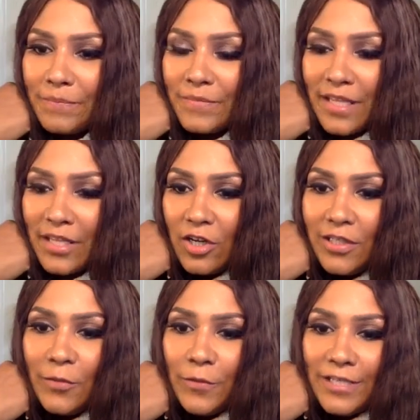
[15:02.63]
Like
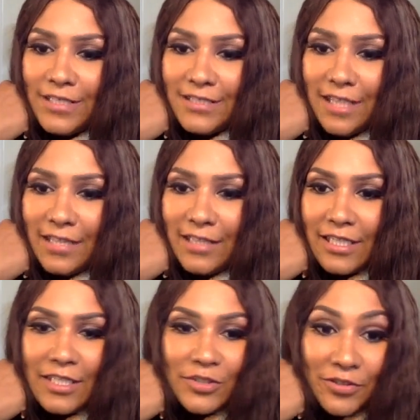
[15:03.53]
Kanye West, they think
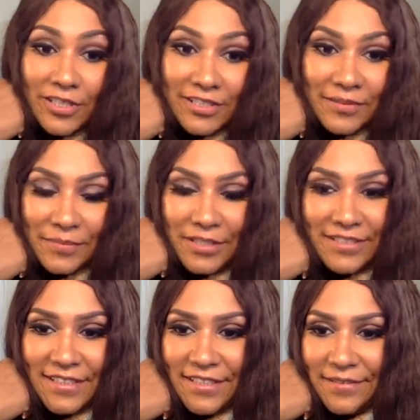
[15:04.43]
he's crazy, but he's
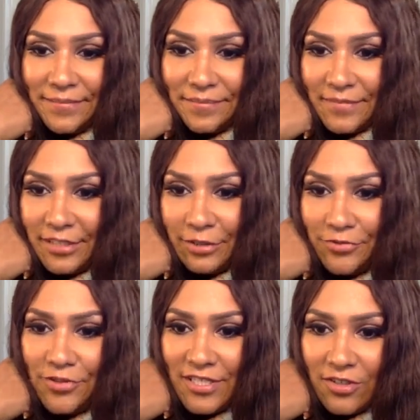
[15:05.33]
not. He knows
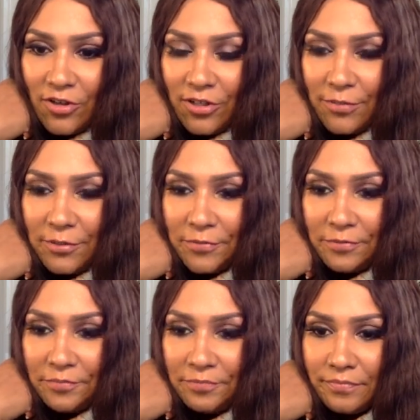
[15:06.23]
what he's talking about.
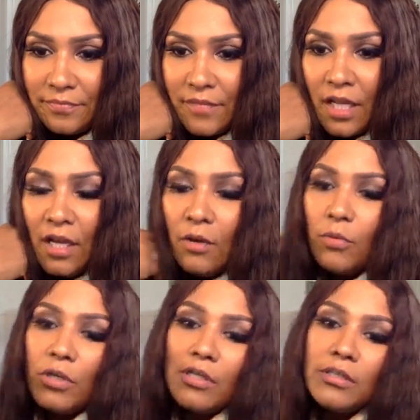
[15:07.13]

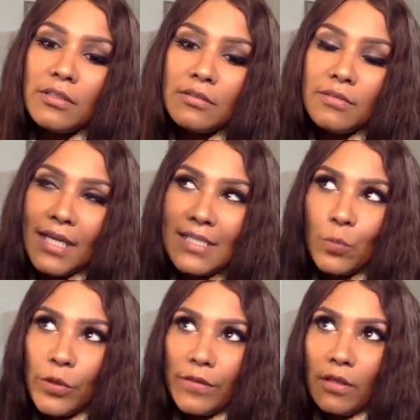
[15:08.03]
Well, that's
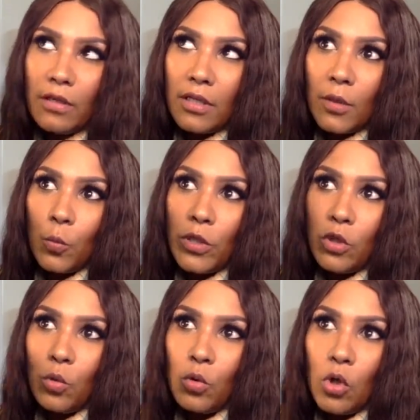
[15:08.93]
one thing. Like when
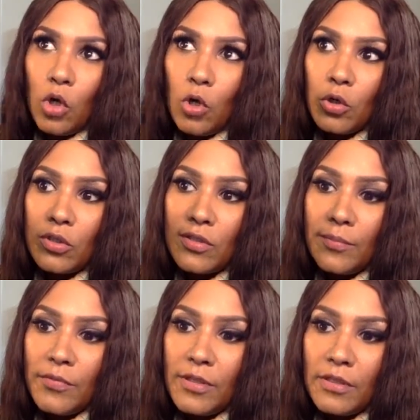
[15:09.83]
you learn
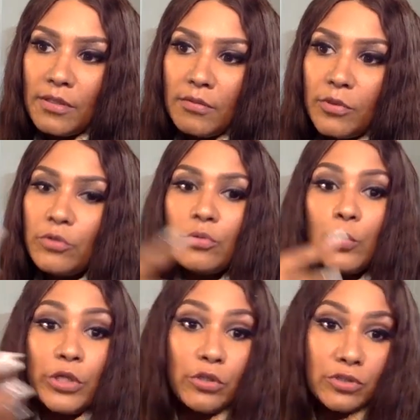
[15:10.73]
something, when
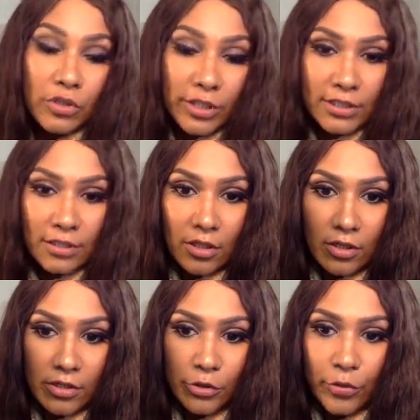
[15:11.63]
you're starting to
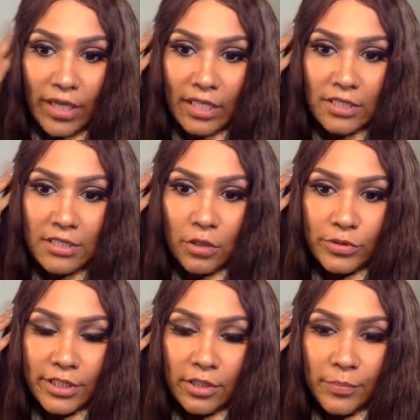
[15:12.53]
learn, you can't just go
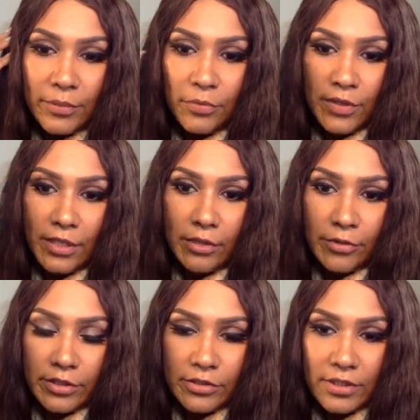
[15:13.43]
tell people that don't
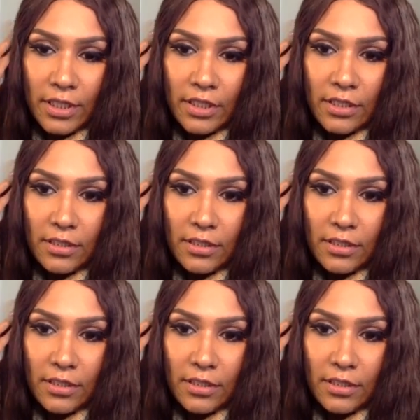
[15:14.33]
understand.